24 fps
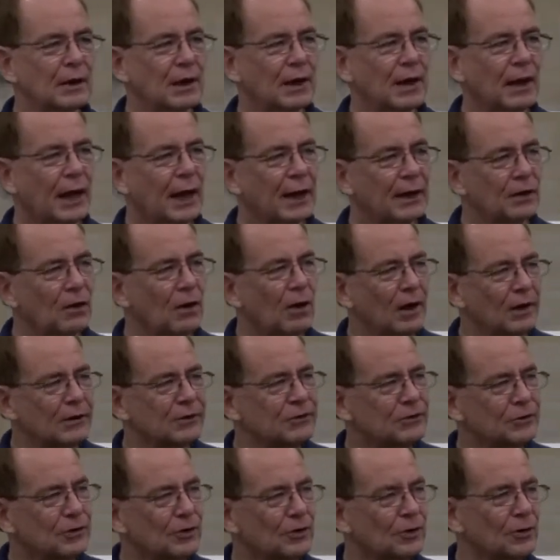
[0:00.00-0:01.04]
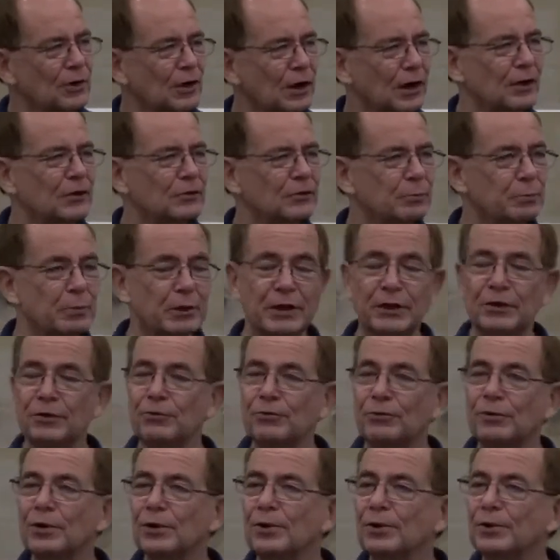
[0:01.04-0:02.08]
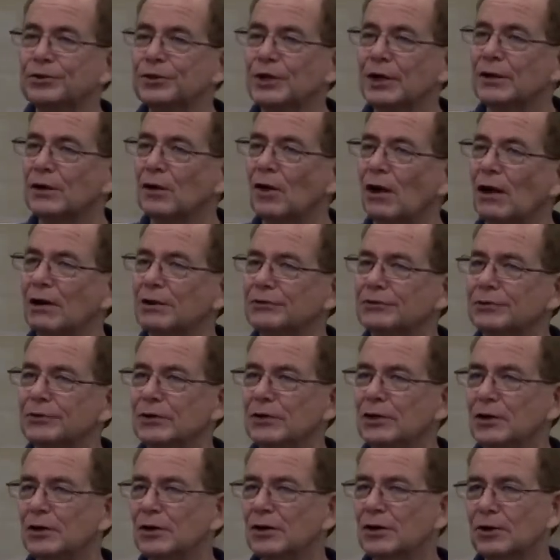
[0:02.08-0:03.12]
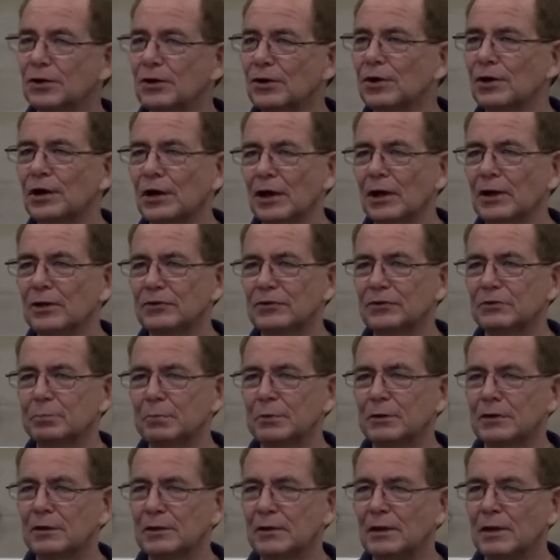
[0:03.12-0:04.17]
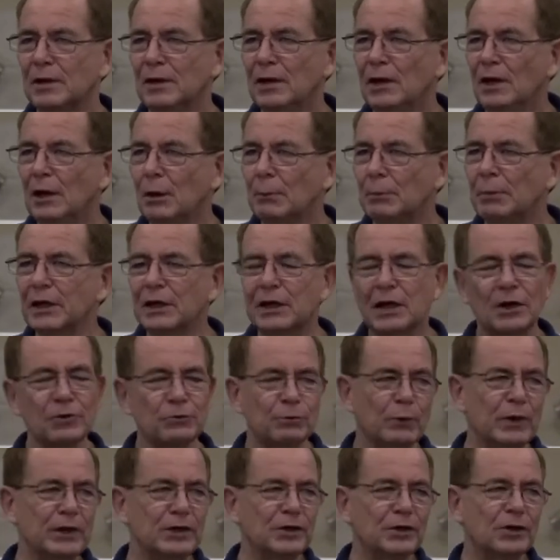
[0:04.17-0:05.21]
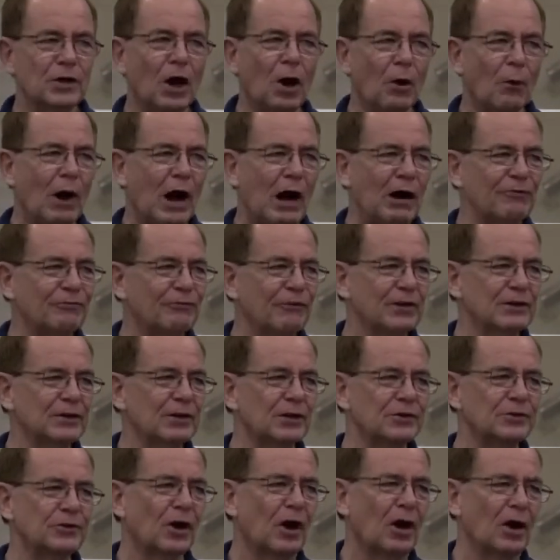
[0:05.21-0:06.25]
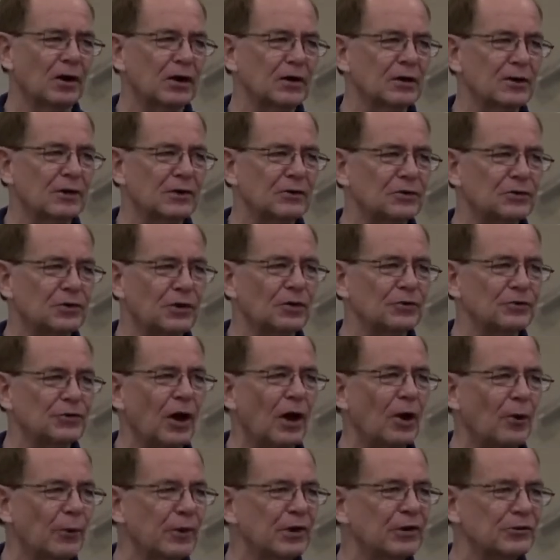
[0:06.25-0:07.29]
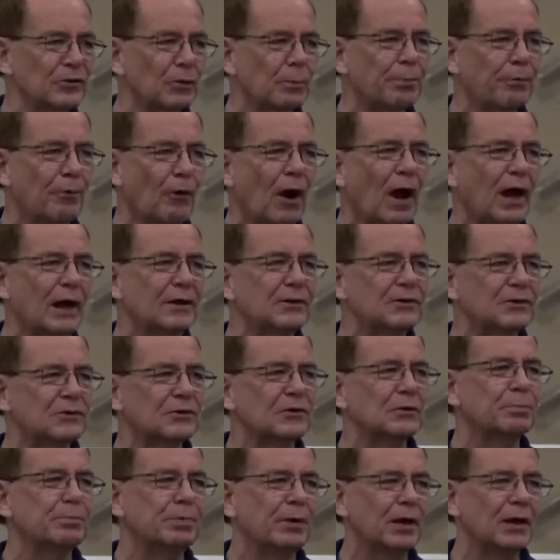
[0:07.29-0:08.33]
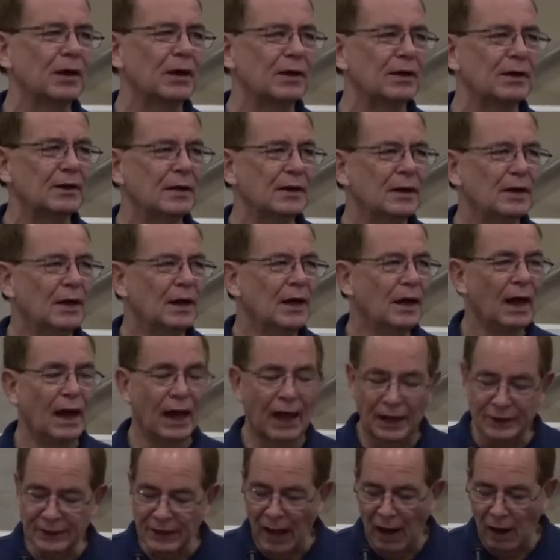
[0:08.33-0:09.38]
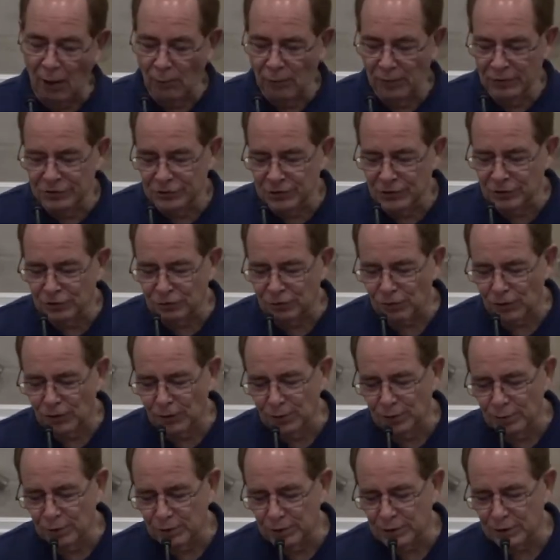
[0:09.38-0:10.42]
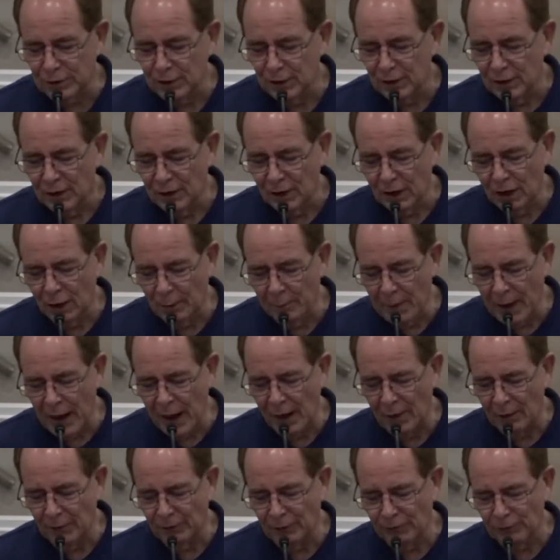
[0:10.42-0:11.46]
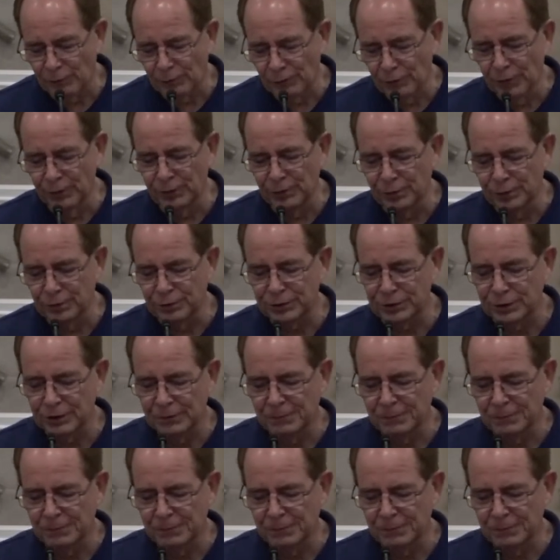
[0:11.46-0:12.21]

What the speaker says: had lost her husband, and Ruth had lost her husband. Because when you go off into darkness, there's always a price to pay. And that was the truth about Ruth